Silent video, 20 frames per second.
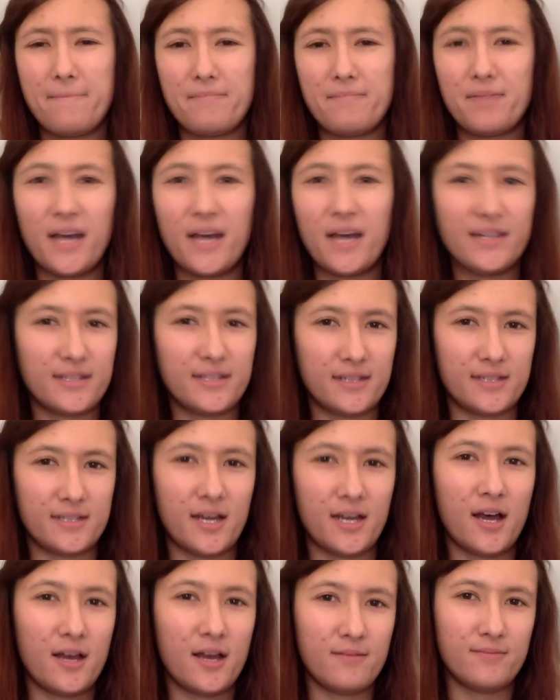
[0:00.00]
But I think the
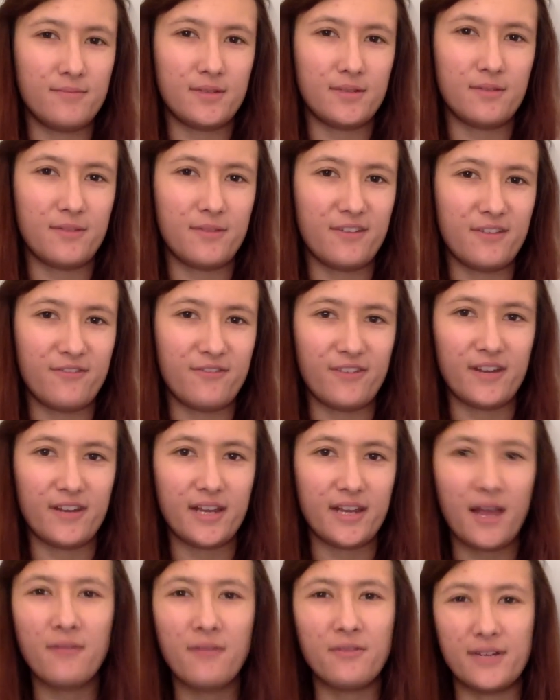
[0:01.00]
times are a bit
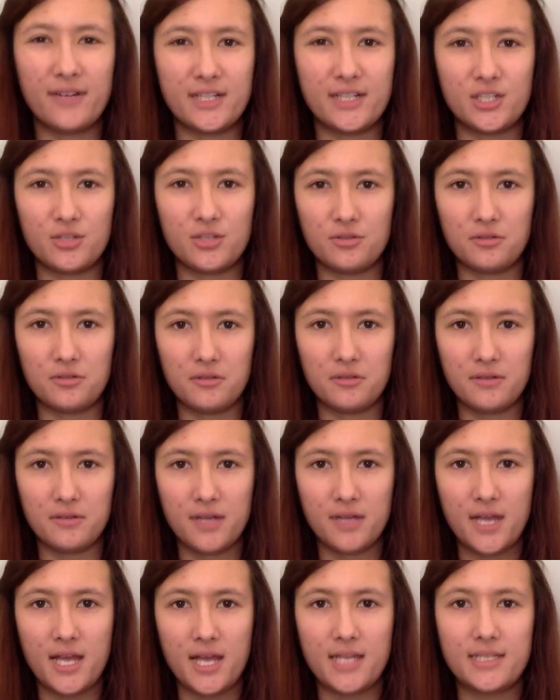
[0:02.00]
funny. I'm not really sure.
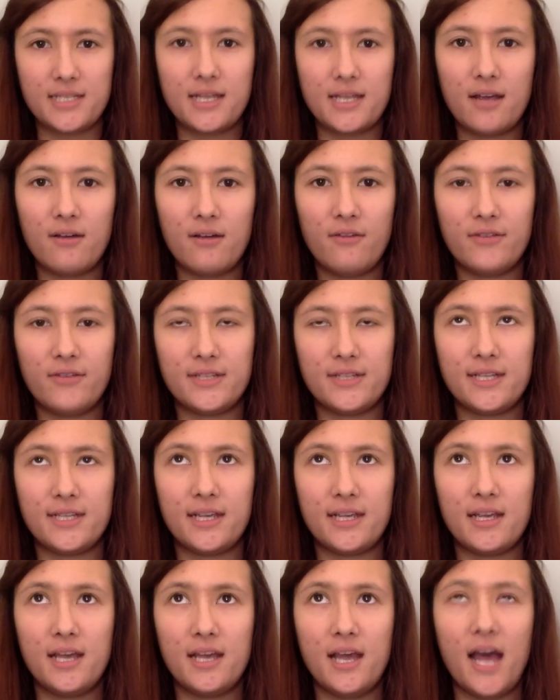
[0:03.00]
So
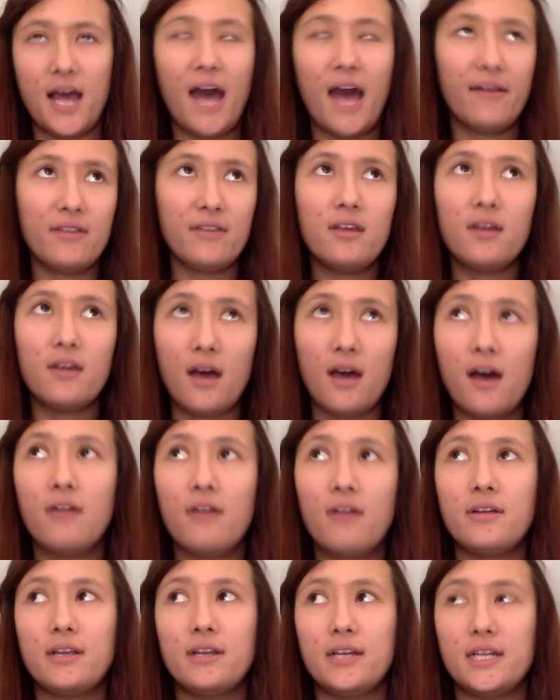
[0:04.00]
obviously having a
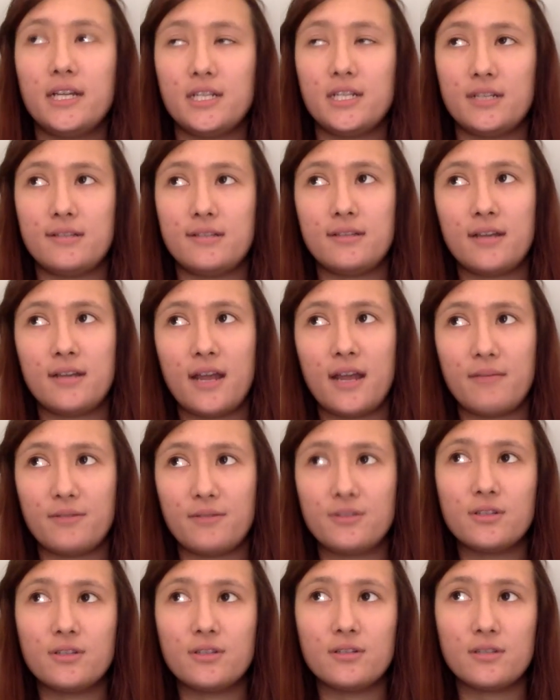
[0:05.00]
car at uni just
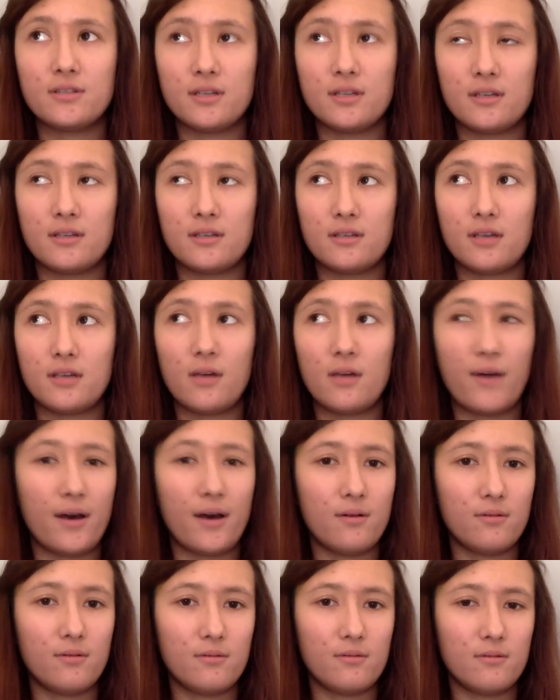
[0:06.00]
enables you to go
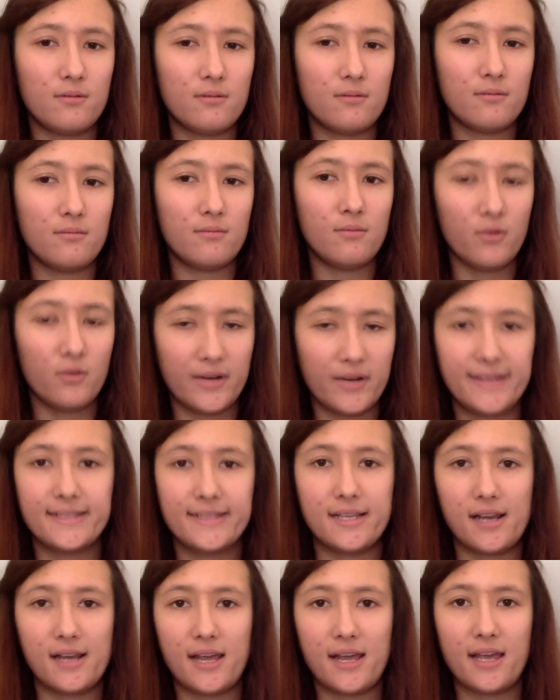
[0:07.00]
out more
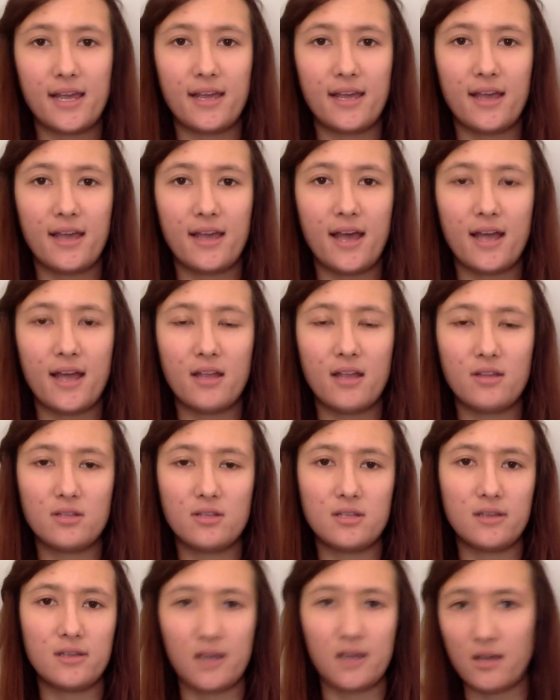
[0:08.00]
easily and
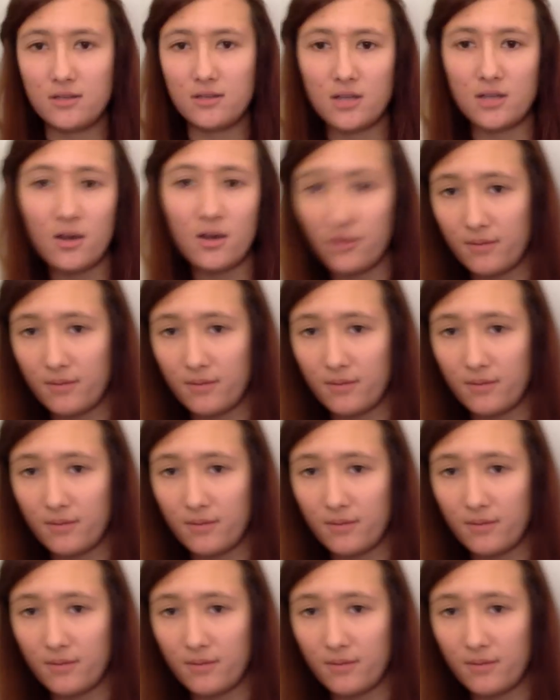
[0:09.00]
to go to other